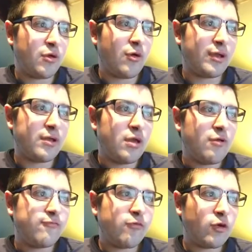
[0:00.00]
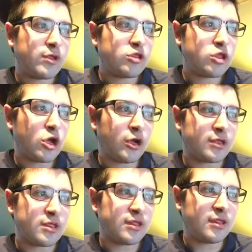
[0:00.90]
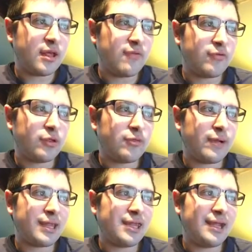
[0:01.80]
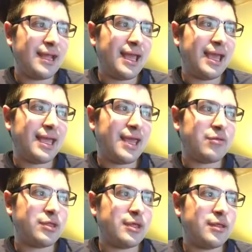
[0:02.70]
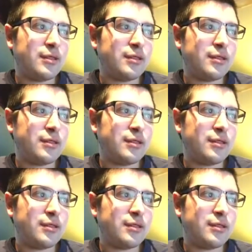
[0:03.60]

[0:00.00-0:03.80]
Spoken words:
on 4 charges of threatening a county